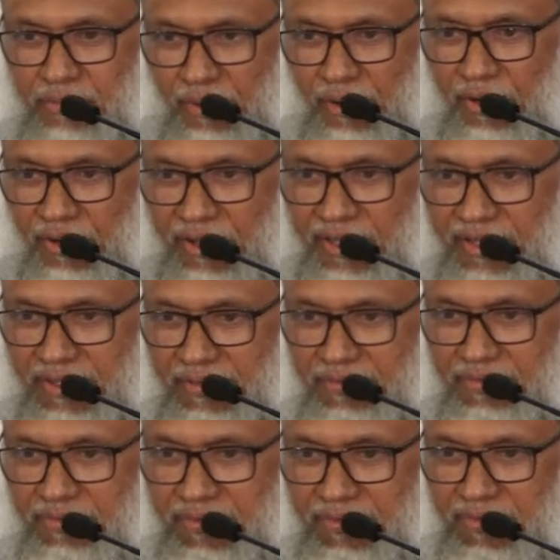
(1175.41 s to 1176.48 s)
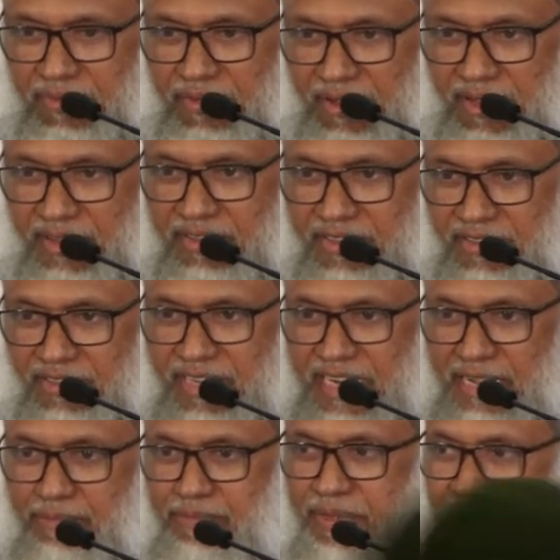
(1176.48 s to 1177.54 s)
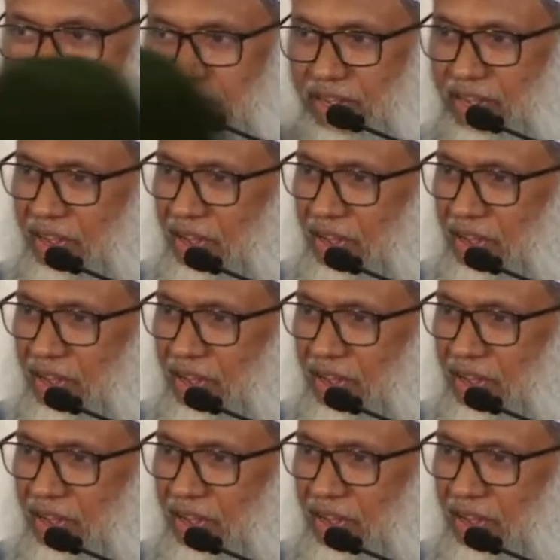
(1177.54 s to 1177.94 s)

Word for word: boy is sleeping